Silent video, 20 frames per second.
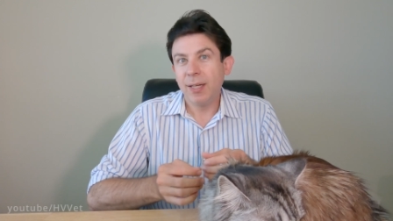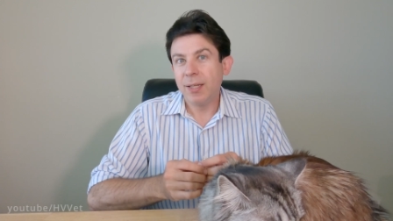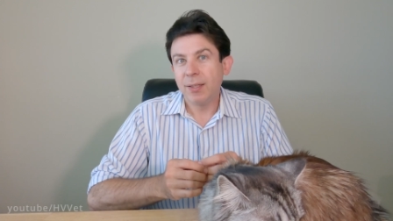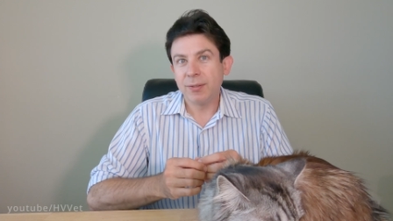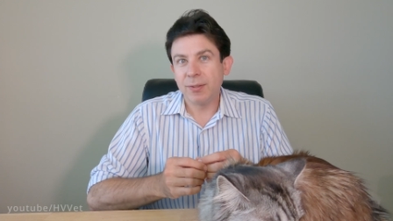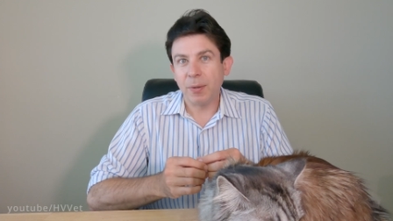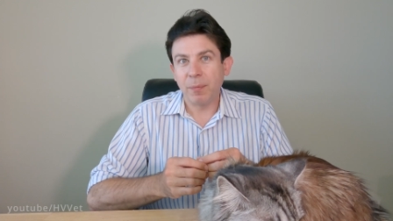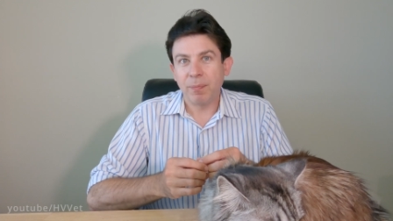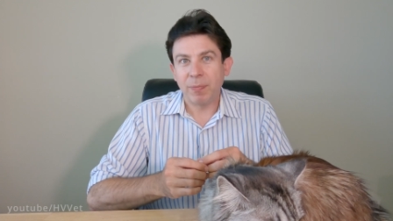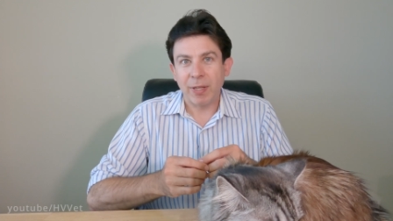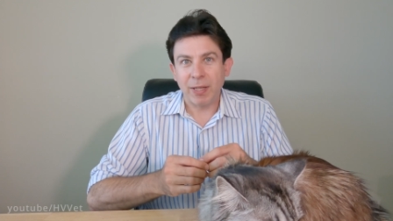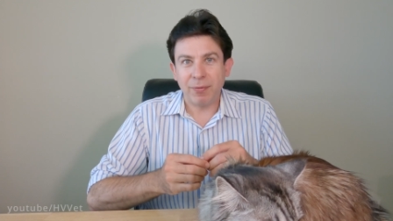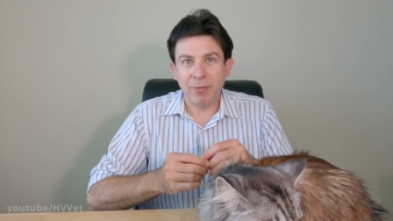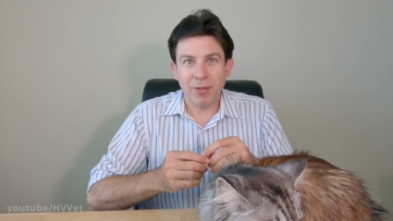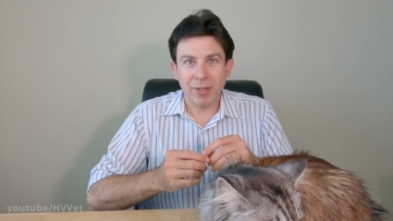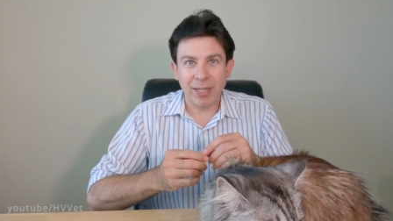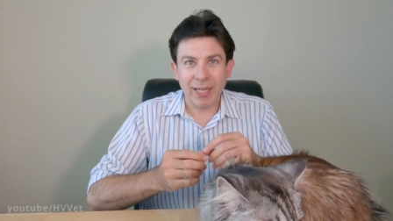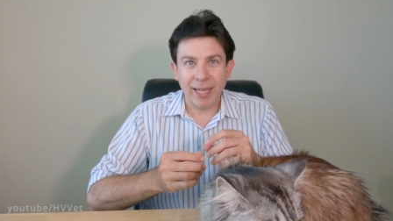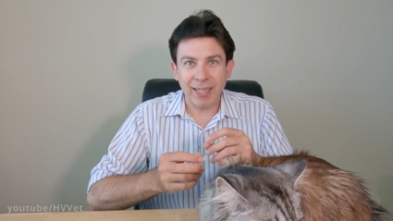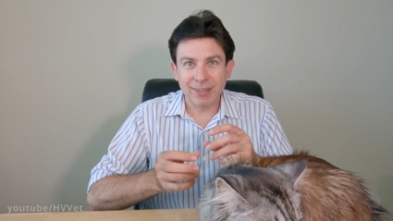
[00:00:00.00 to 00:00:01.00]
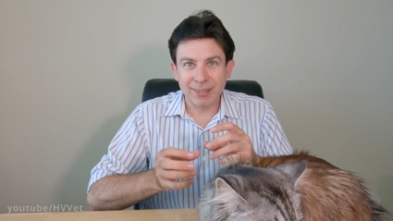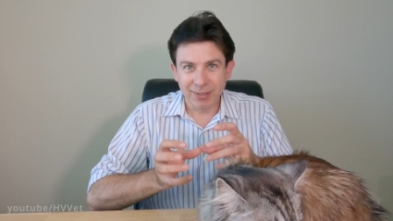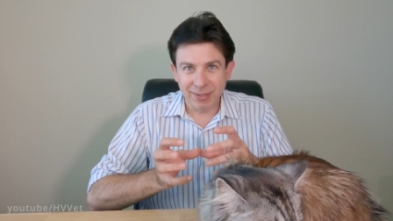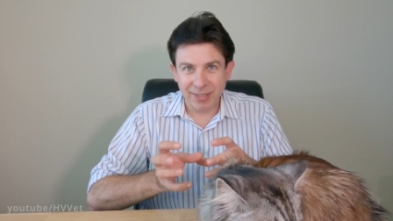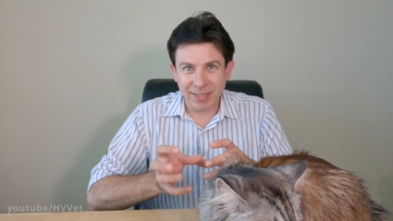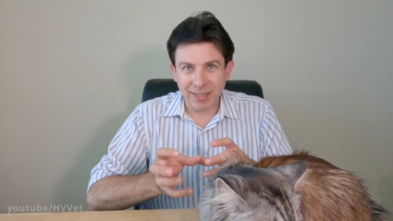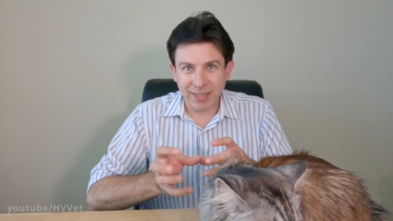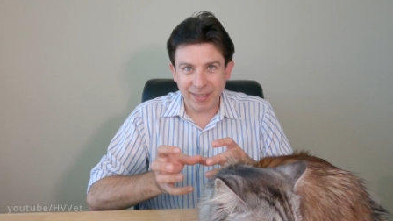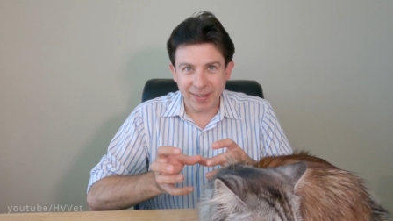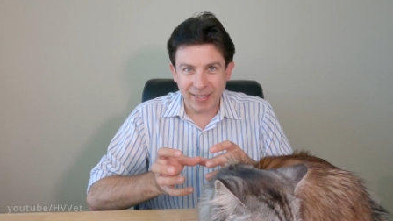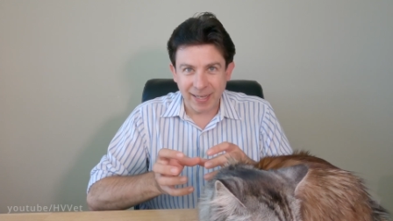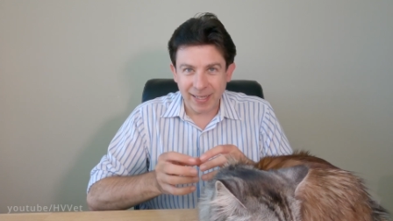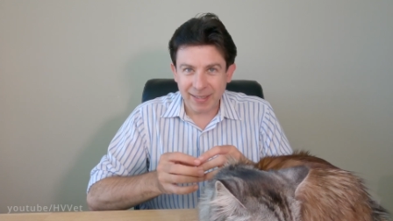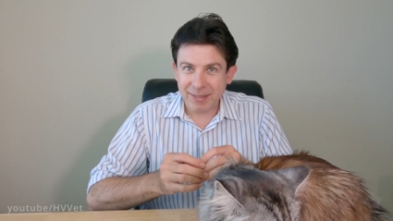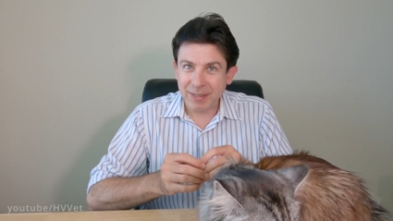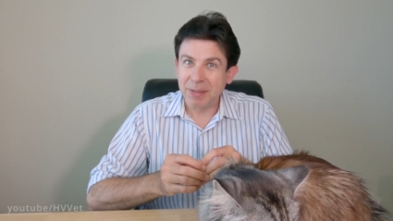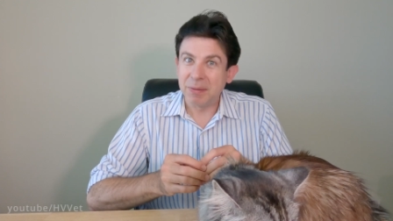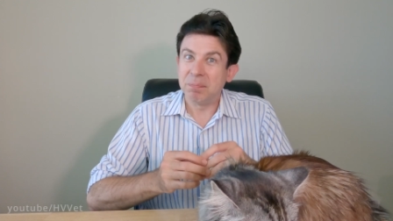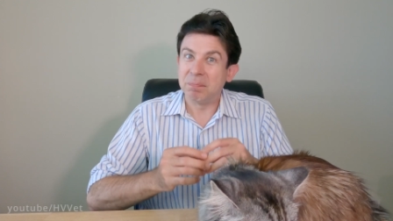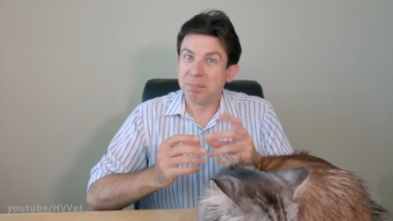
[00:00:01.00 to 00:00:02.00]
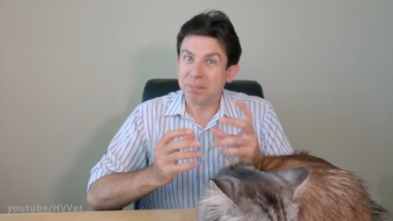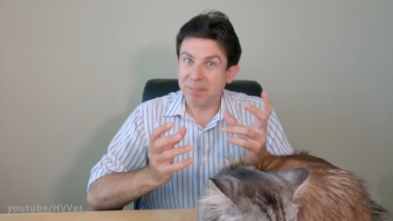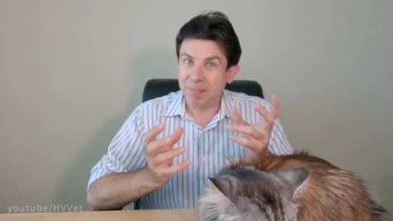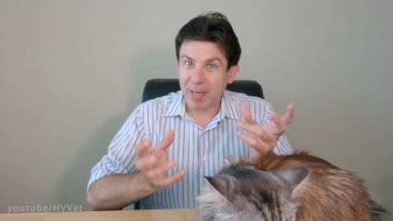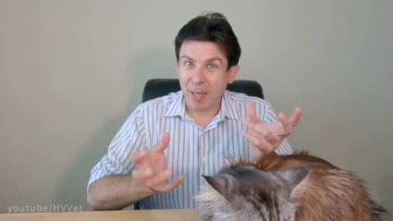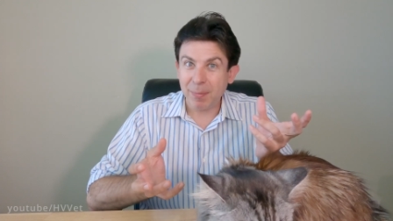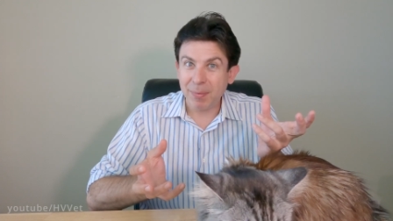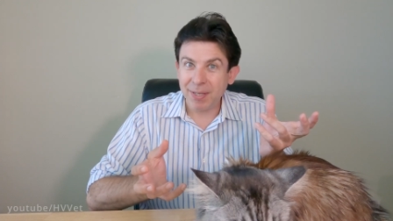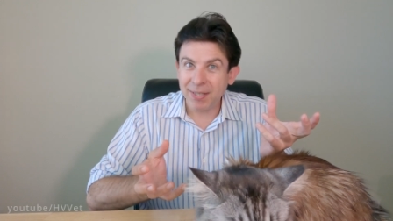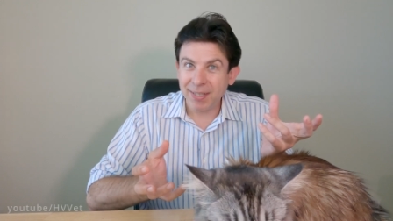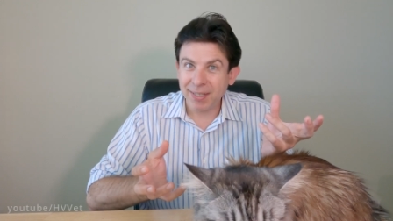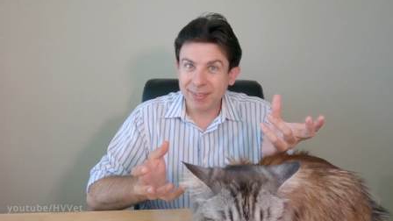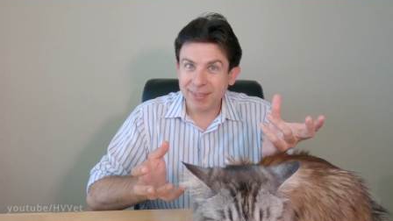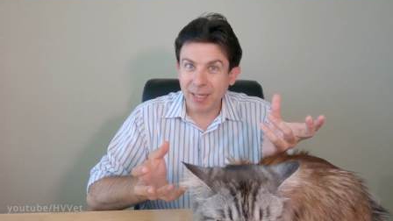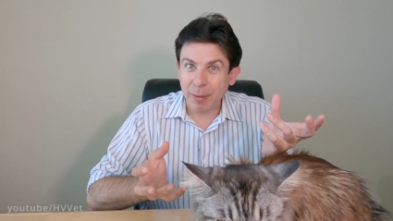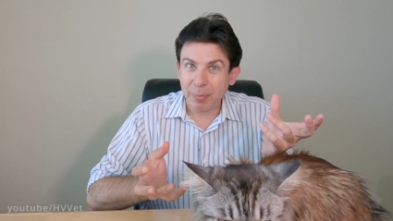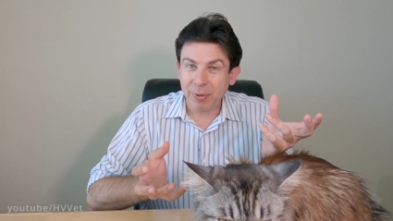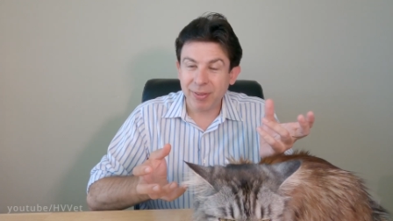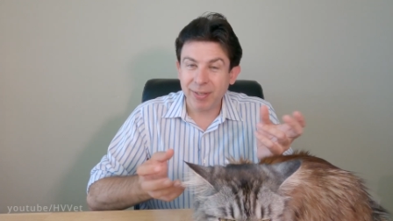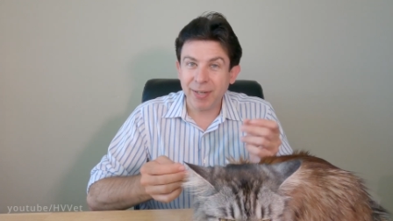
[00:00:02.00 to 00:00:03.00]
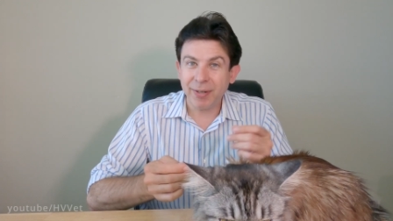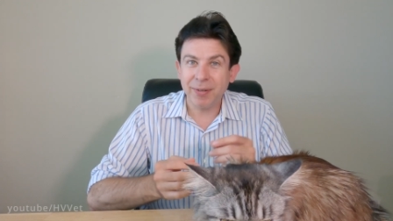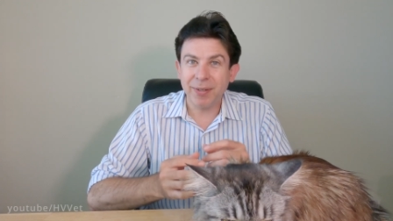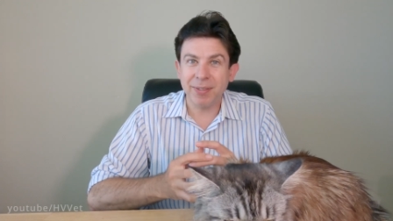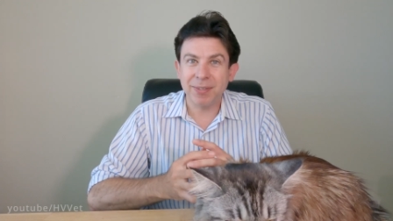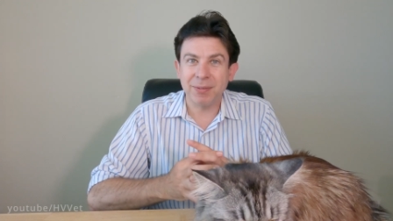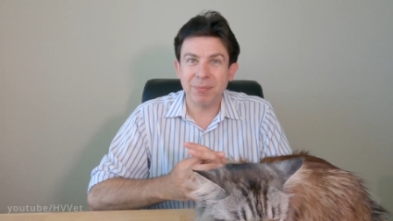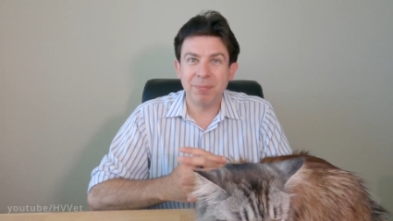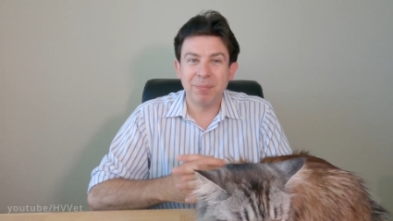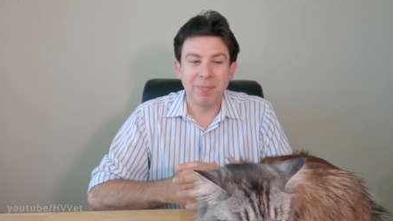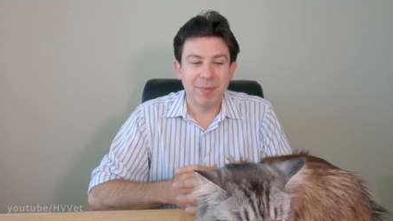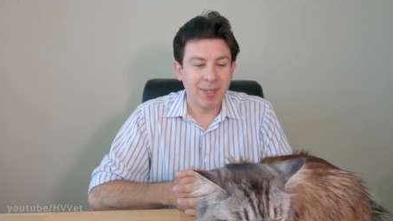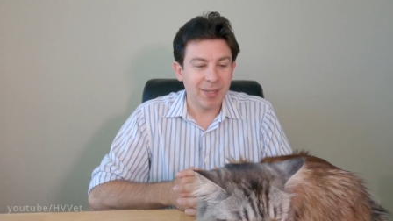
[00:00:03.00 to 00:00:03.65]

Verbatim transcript: So if your cat's looking like that, maybe it has hyperthyroidism.